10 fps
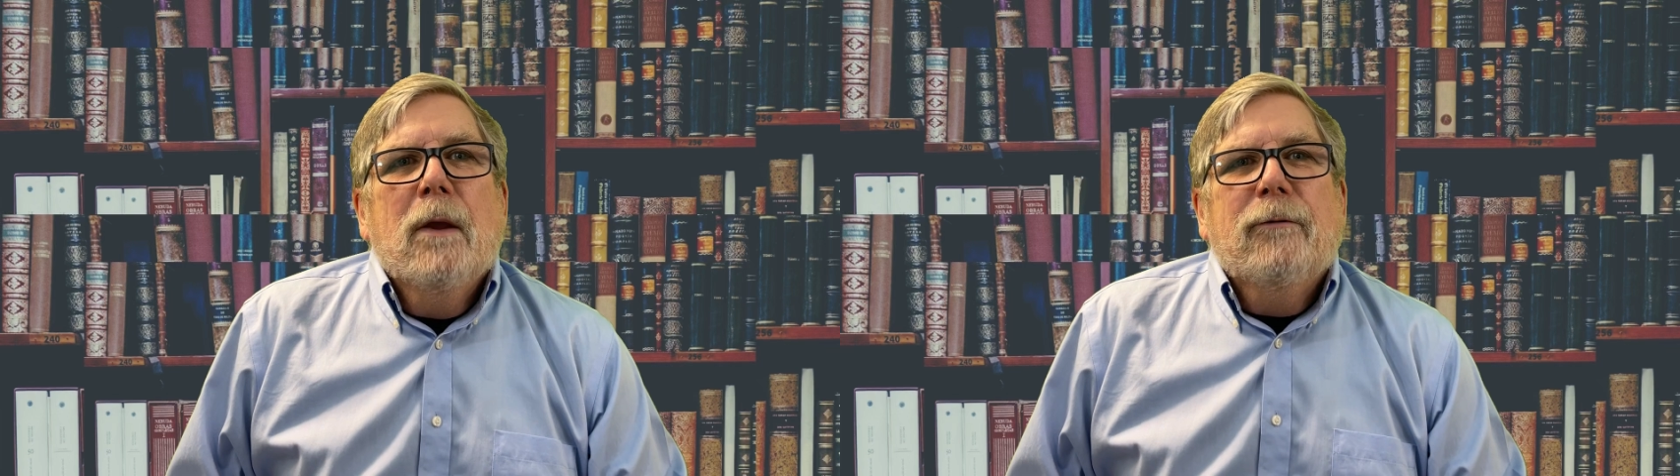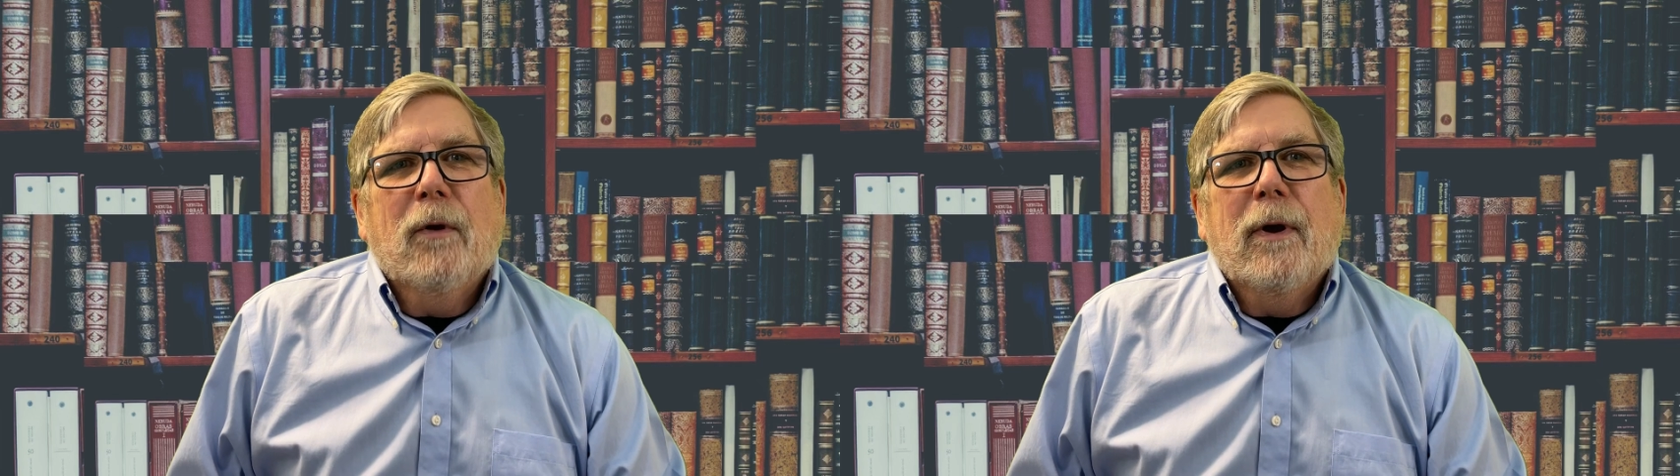
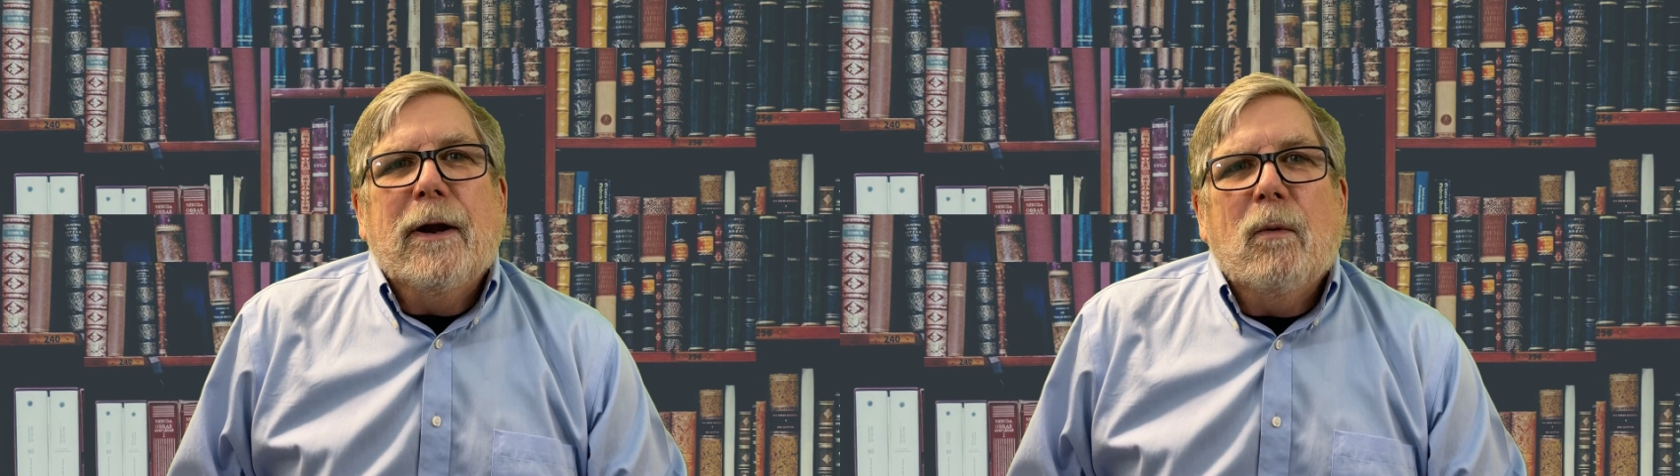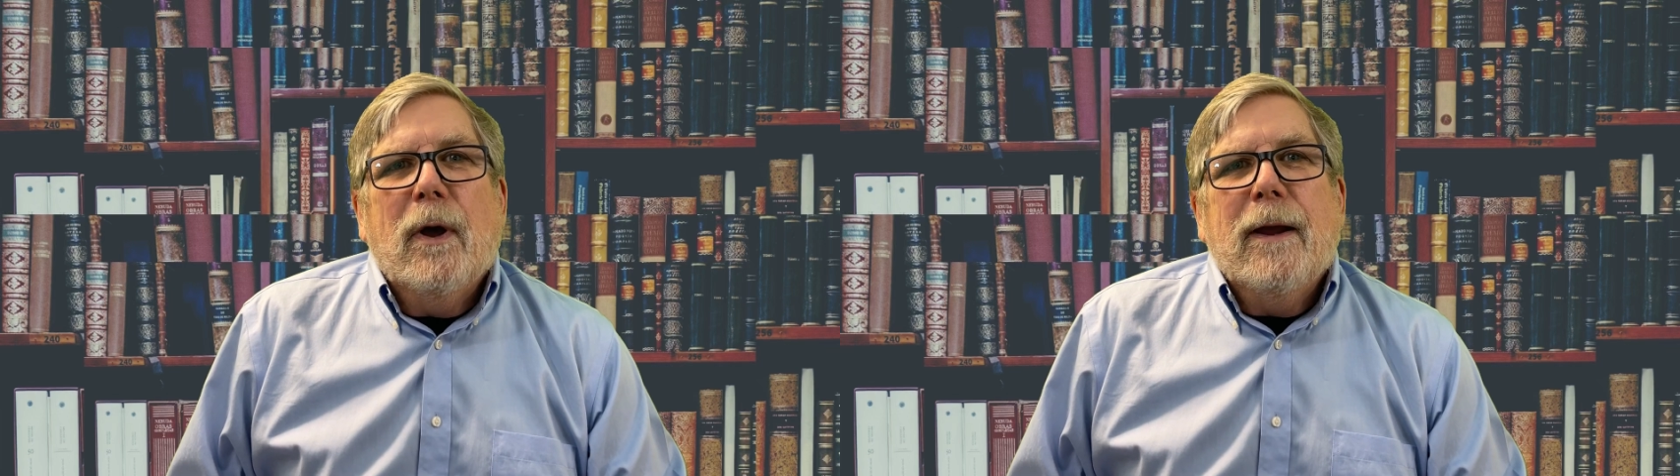so
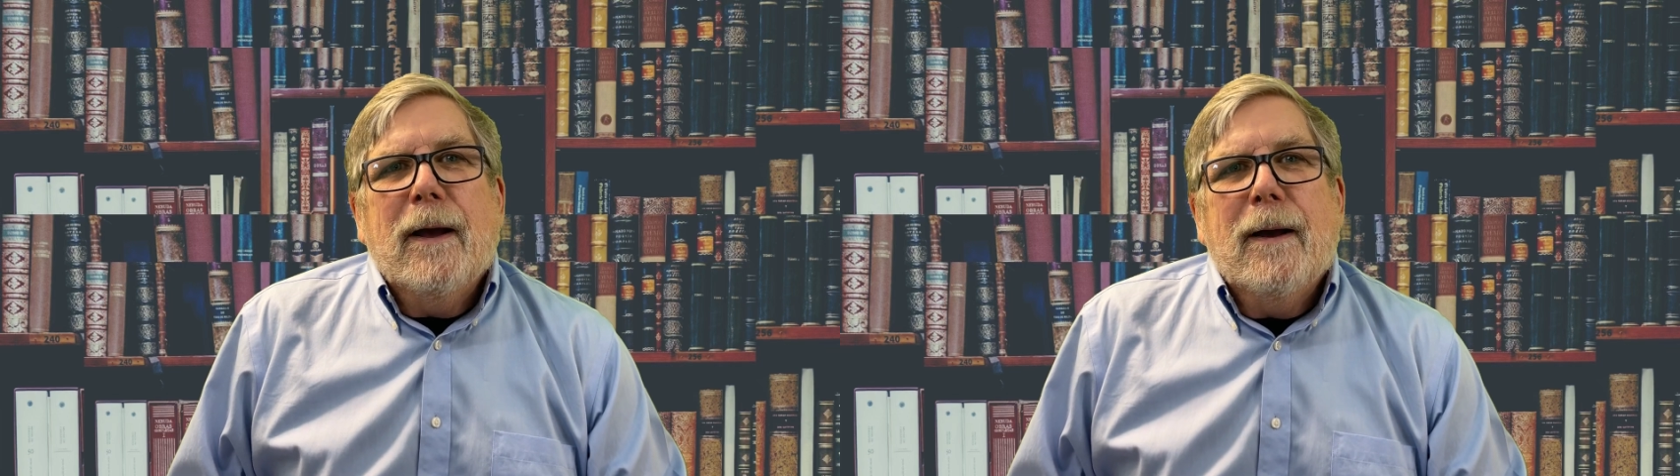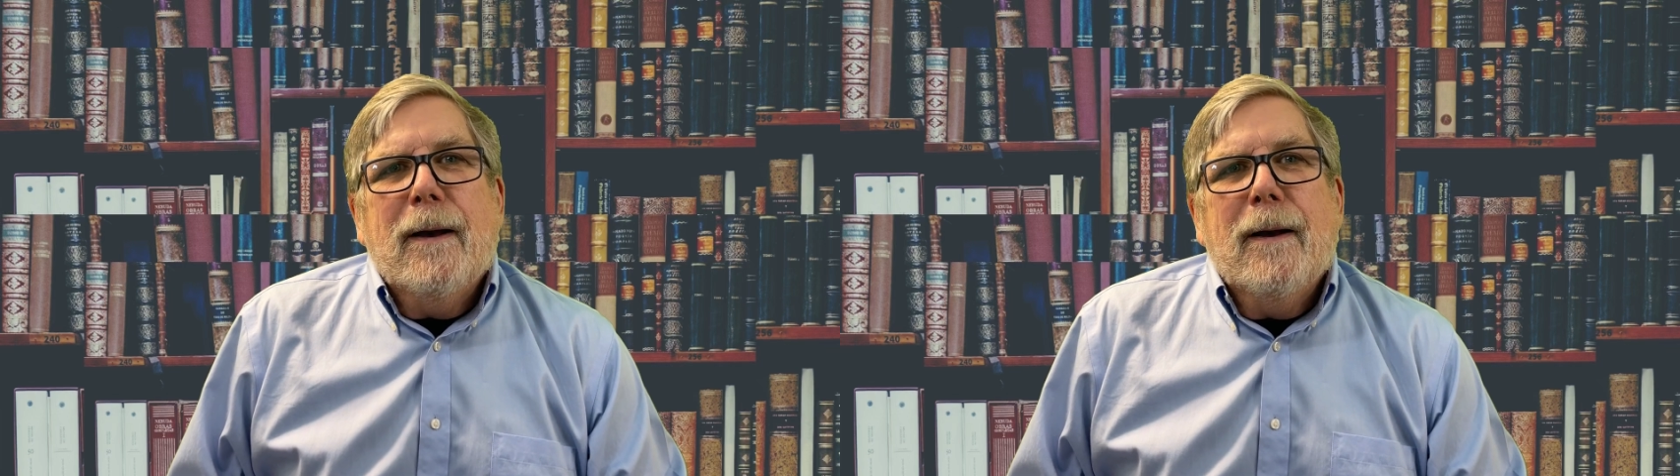anyway
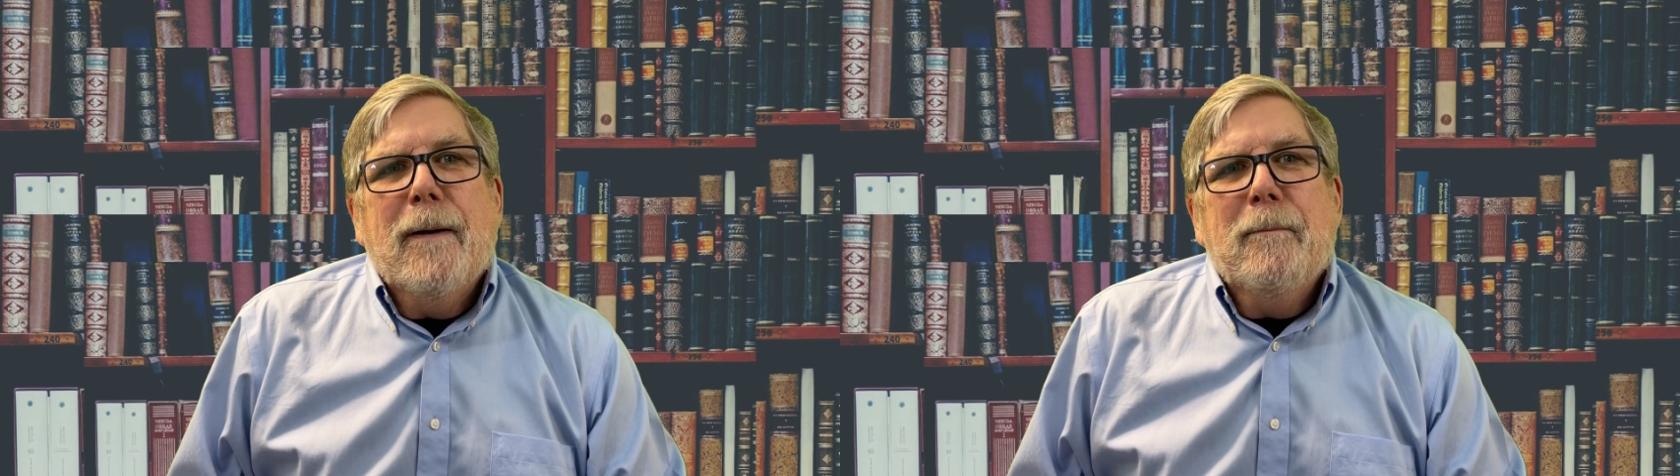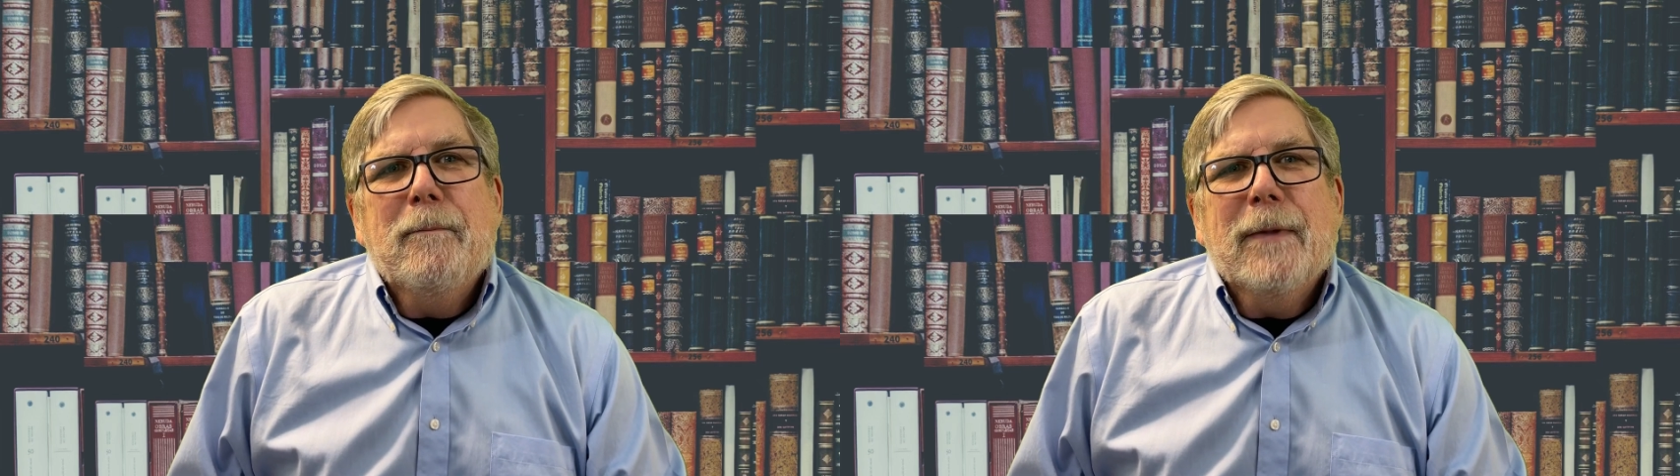
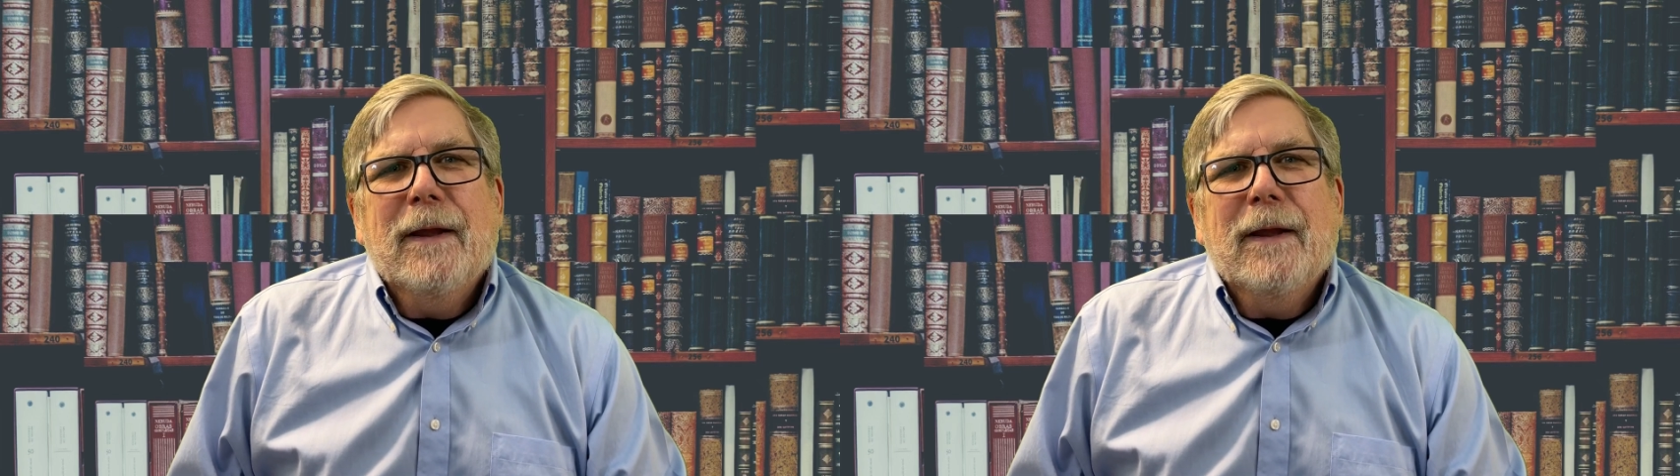um,